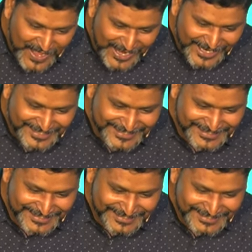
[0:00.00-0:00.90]

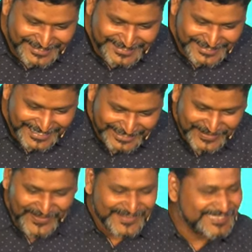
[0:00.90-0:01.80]
God
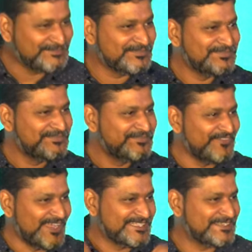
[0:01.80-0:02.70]
and call him
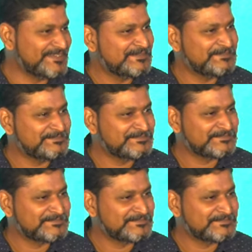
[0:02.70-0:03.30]
Father.